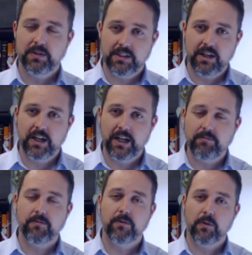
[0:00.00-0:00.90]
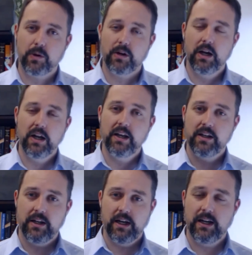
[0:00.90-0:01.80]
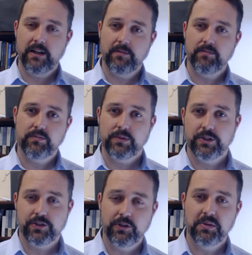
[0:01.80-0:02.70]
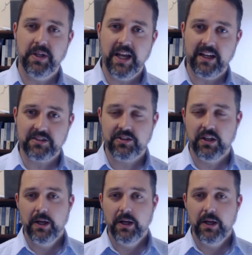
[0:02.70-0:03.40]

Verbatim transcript: time for um, your soon-to-be ex